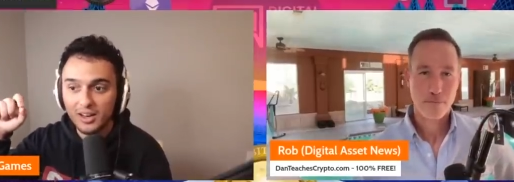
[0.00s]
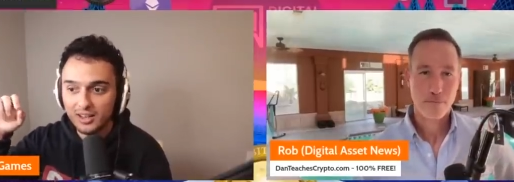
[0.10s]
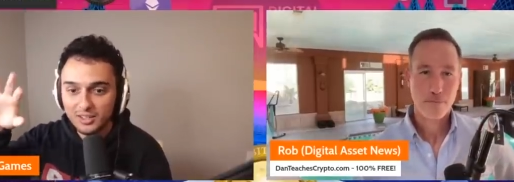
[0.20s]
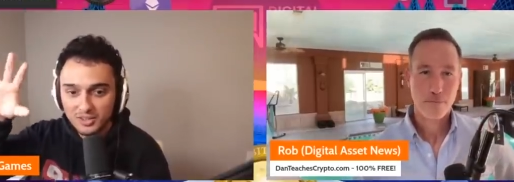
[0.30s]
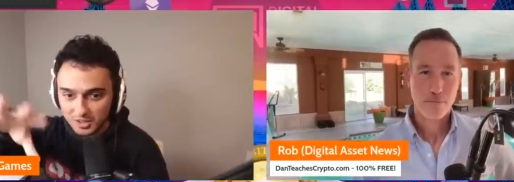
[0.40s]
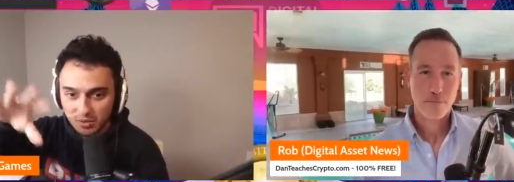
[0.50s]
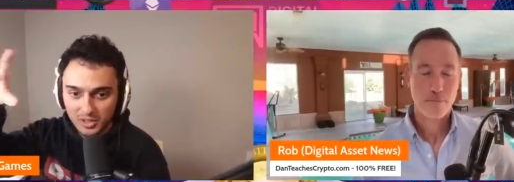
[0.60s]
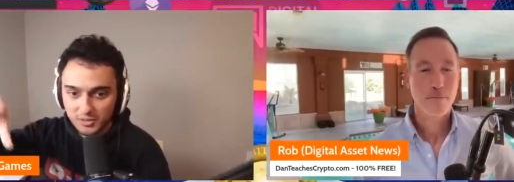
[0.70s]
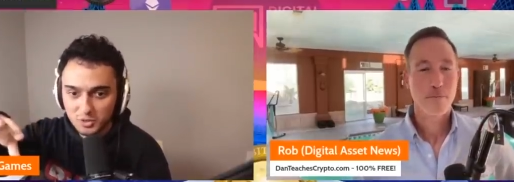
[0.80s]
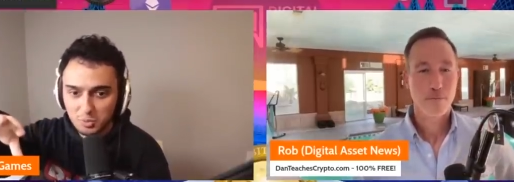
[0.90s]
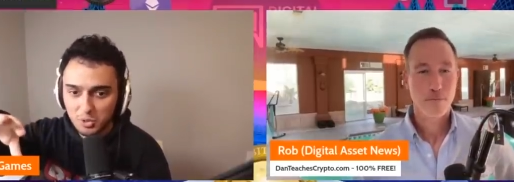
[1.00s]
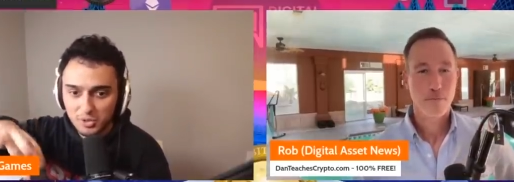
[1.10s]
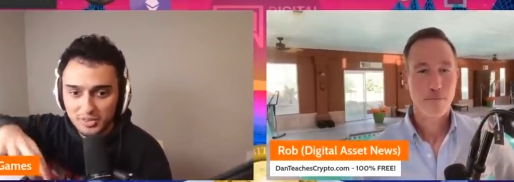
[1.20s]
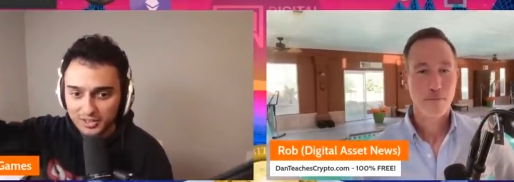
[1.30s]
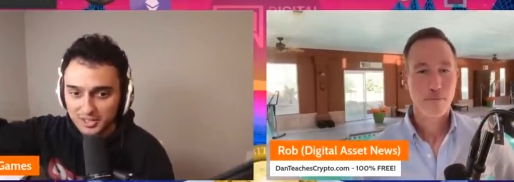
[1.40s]
Speaker 1: Uh, he's the creator of Spore
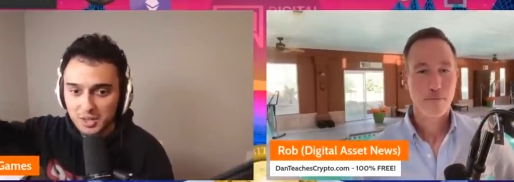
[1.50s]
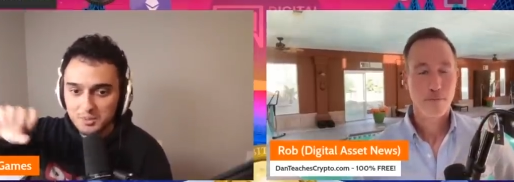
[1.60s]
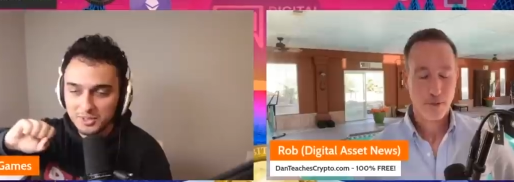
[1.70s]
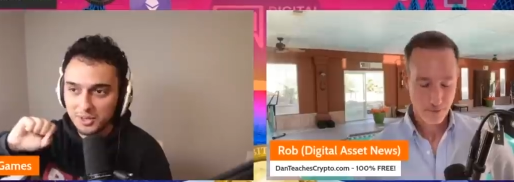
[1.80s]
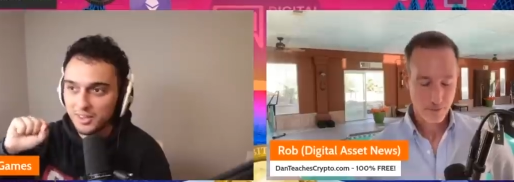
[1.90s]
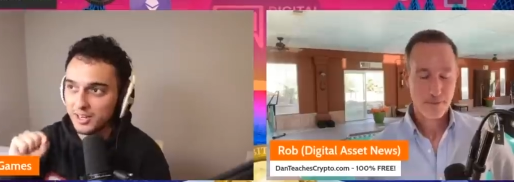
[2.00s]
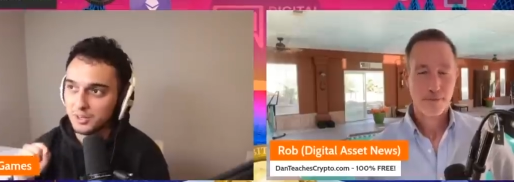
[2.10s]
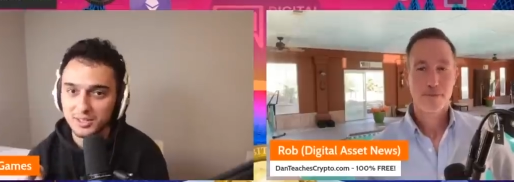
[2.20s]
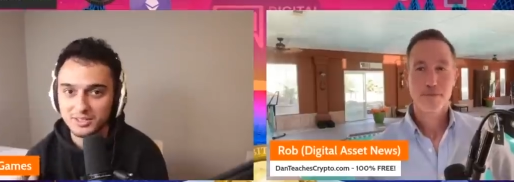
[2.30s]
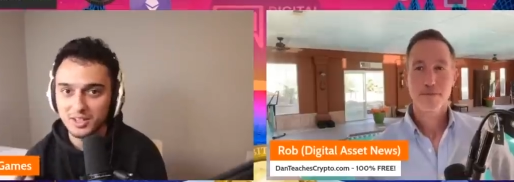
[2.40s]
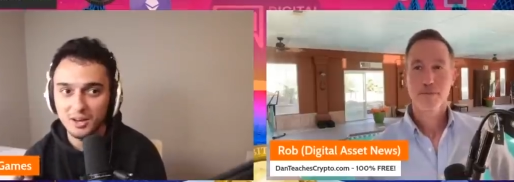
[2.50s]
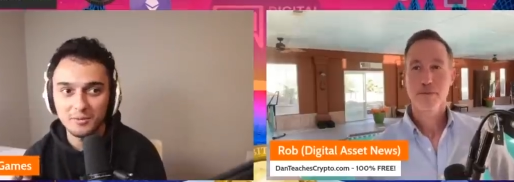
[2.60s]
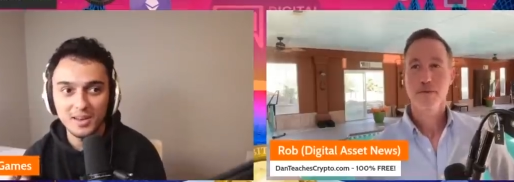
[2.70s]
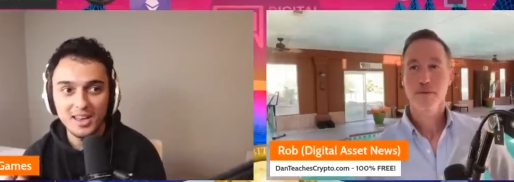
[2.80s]
and The Sims and all that great stuff.